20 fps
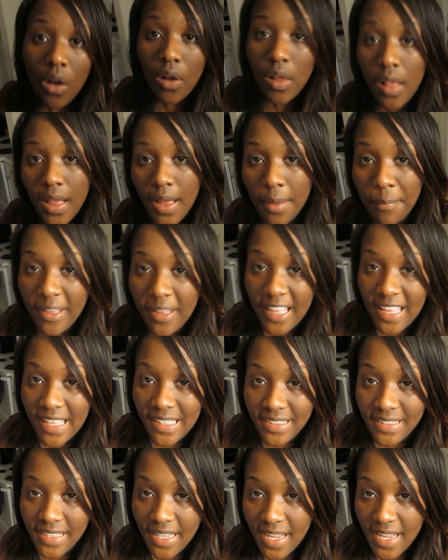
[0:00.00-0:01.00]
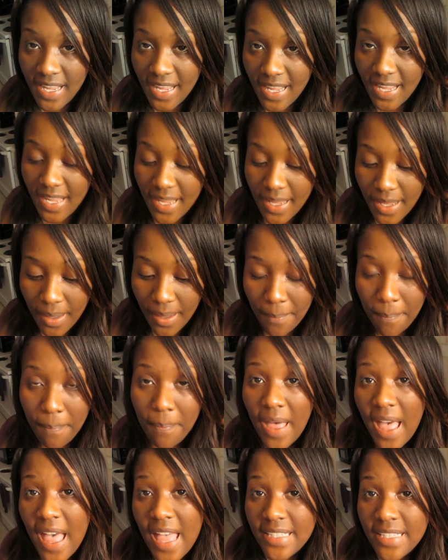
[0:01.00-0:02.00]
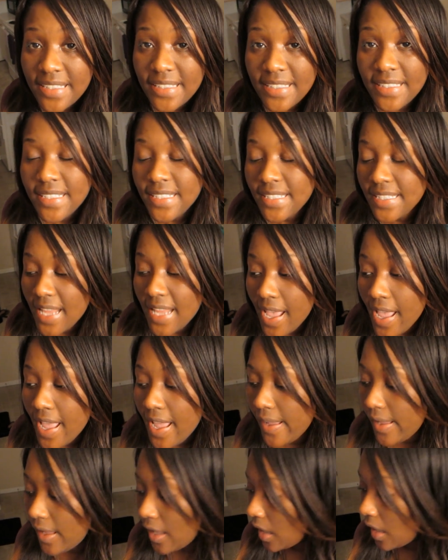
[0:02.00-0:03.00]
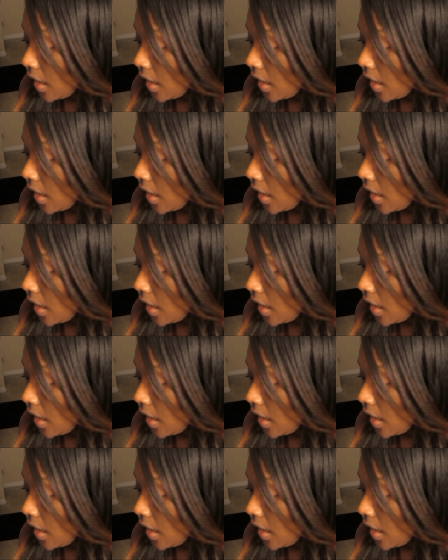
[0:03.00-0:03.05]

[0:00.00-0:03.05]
Hola, mi gente. Best day